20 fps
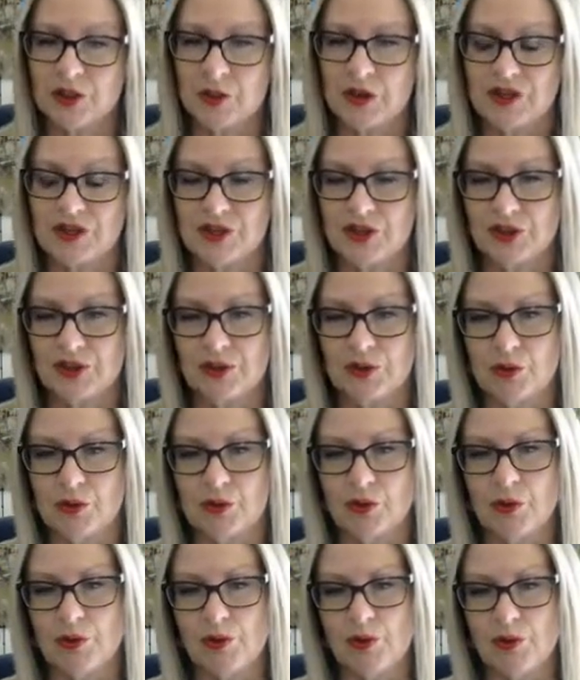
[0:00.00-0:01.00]
US surgical
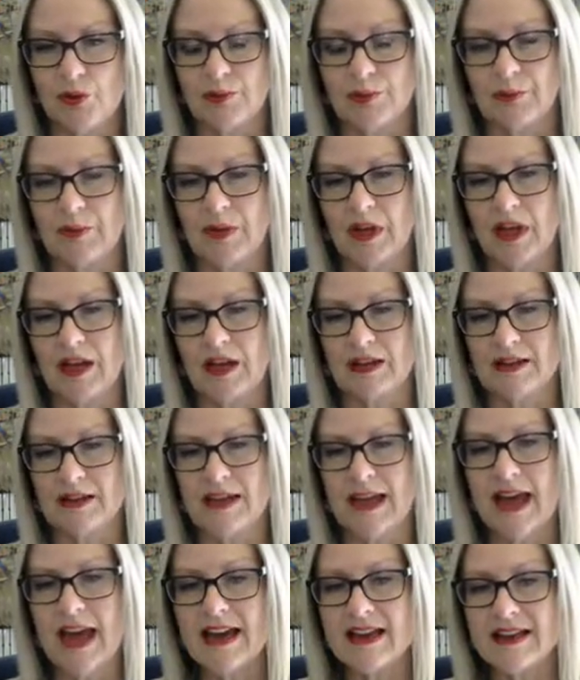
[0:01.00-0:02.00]
court
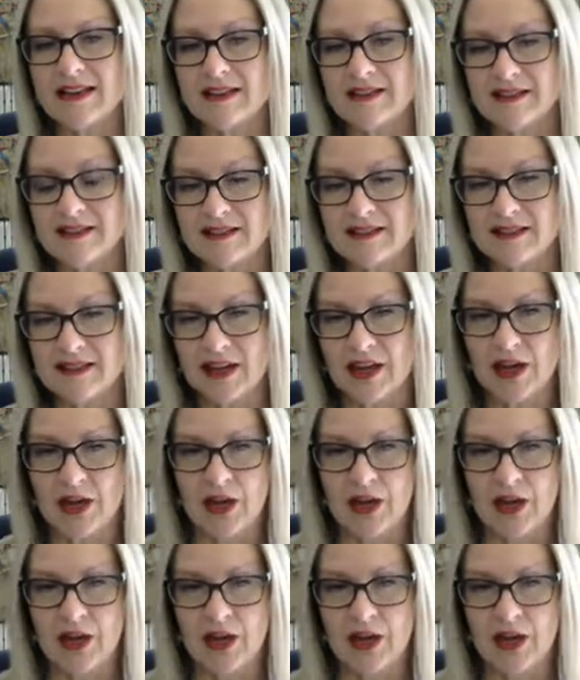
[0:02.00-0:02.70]
case,